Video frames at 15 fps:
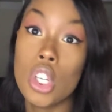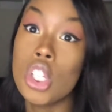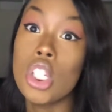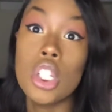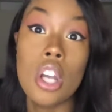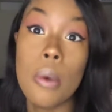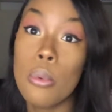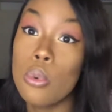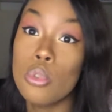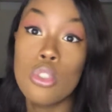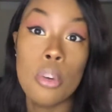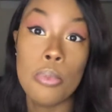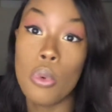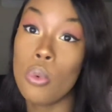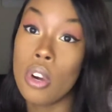double,
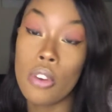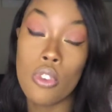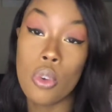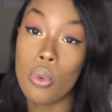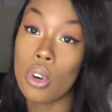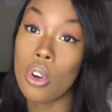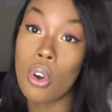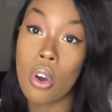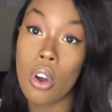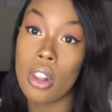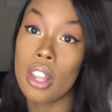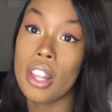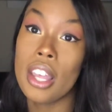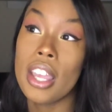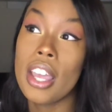triple, whatever you want to call
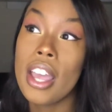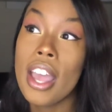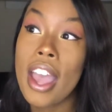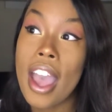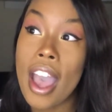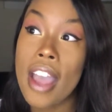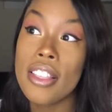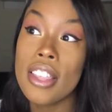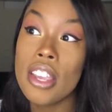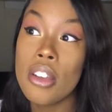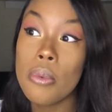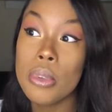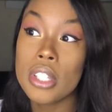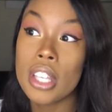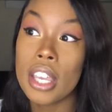it, like I think it
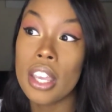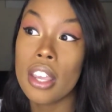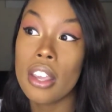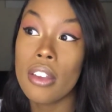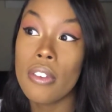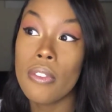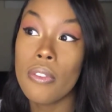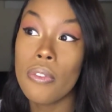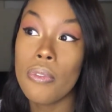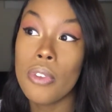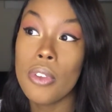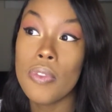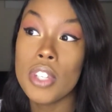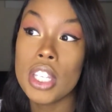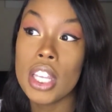was like
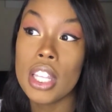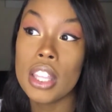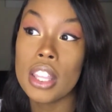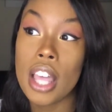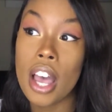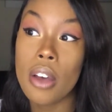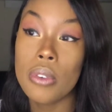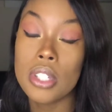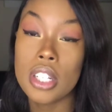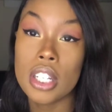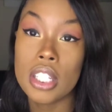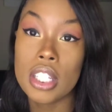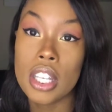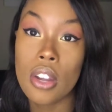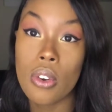15,000 a
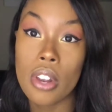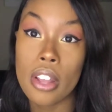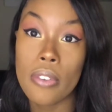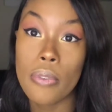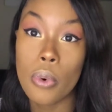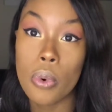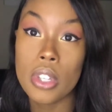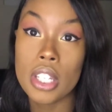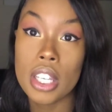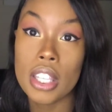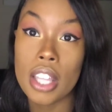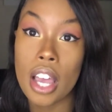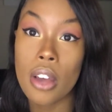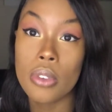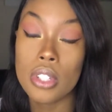seat or like
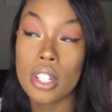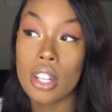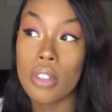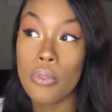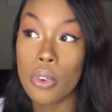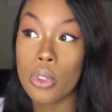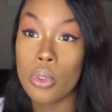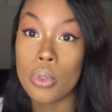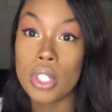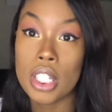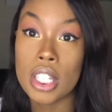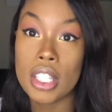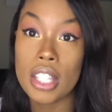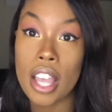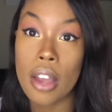14,000 for those
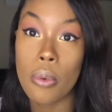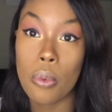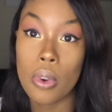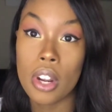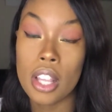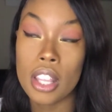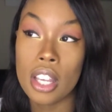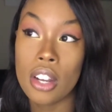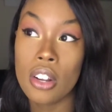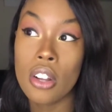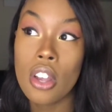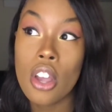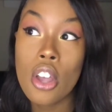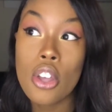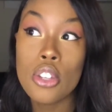seats that were in there.
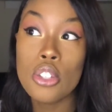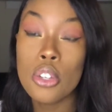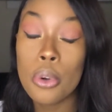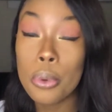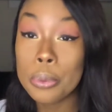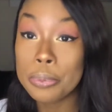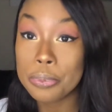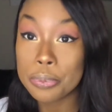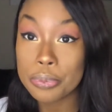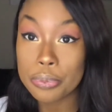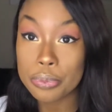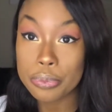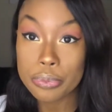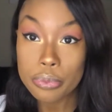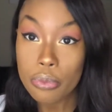So
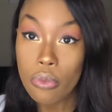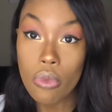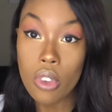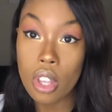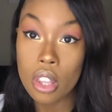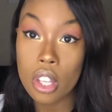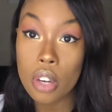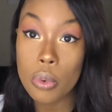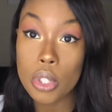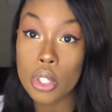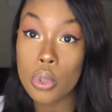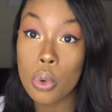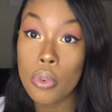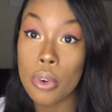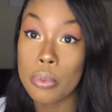there was
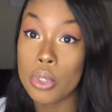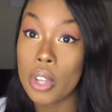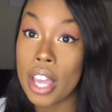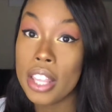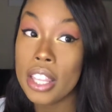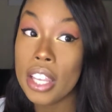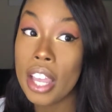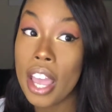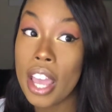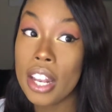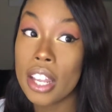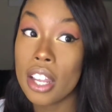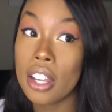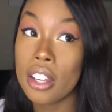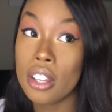two of them. So I think I had
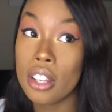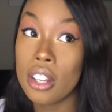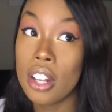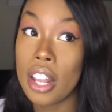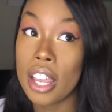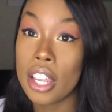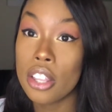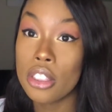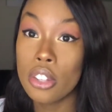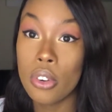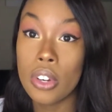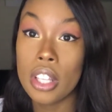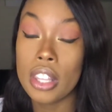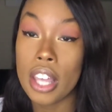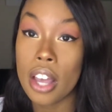like a good like
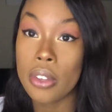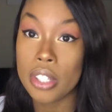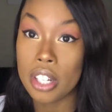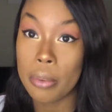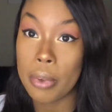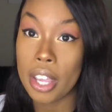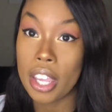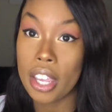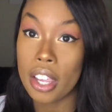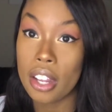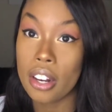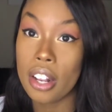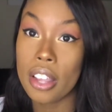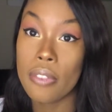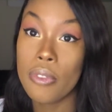30,000 in my
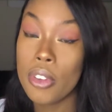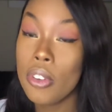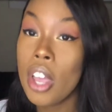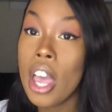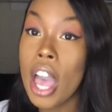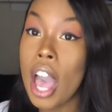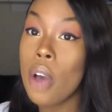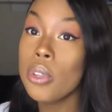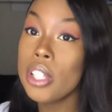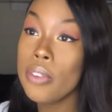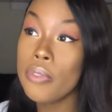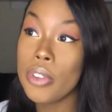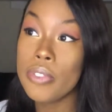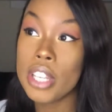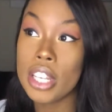hand. Like I would say
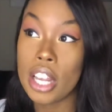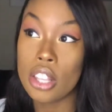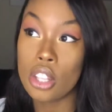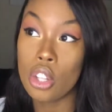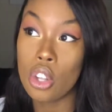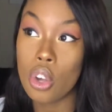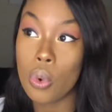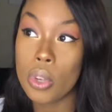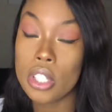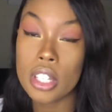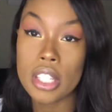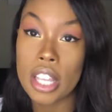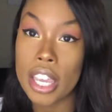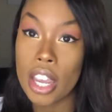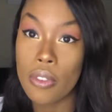15 at the lowest
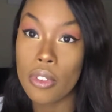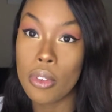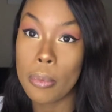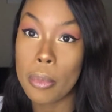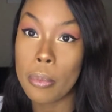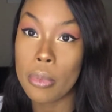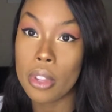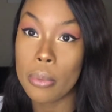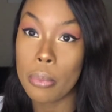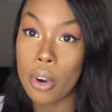because I can't really remember the